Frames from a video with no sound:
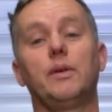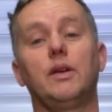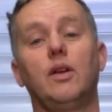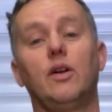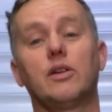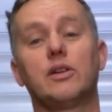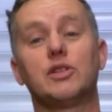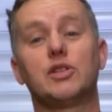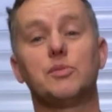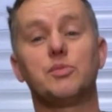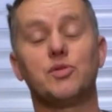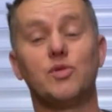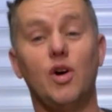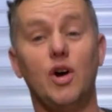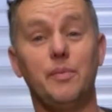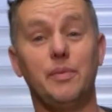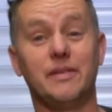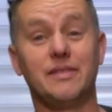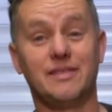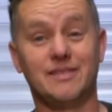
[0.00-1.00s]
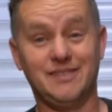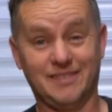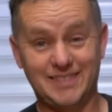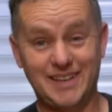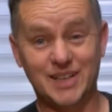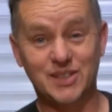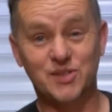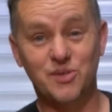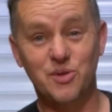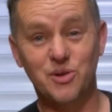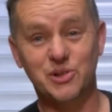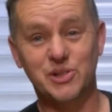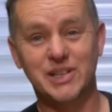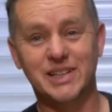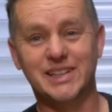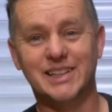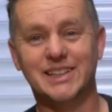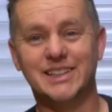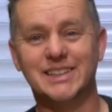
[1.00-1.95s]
like and subscribe, and thanks for watching.